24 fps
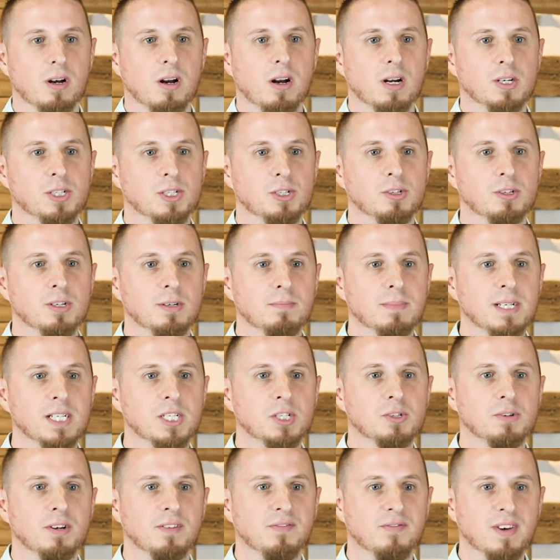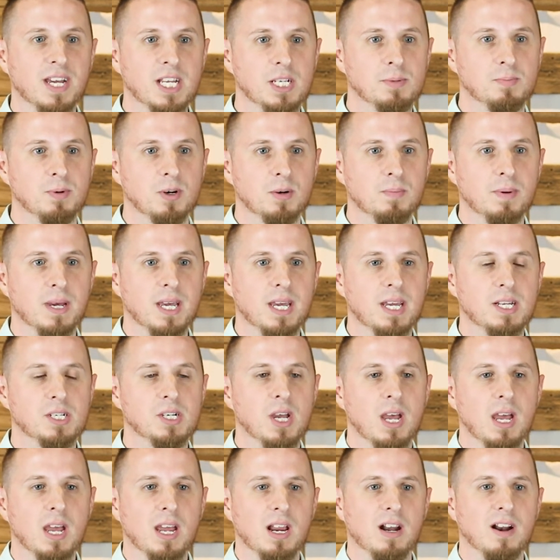our student ministry Facebook page
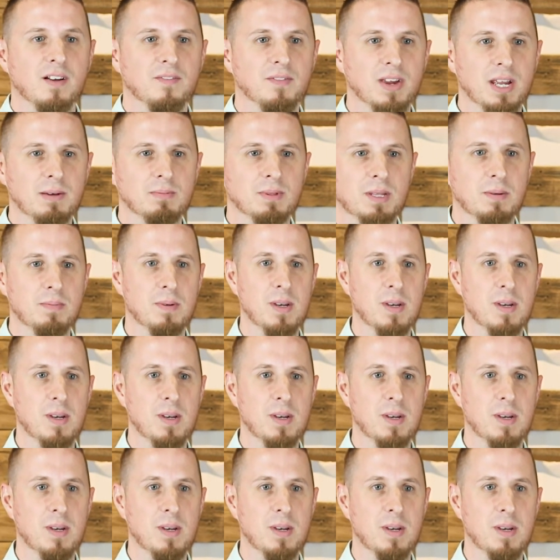and our family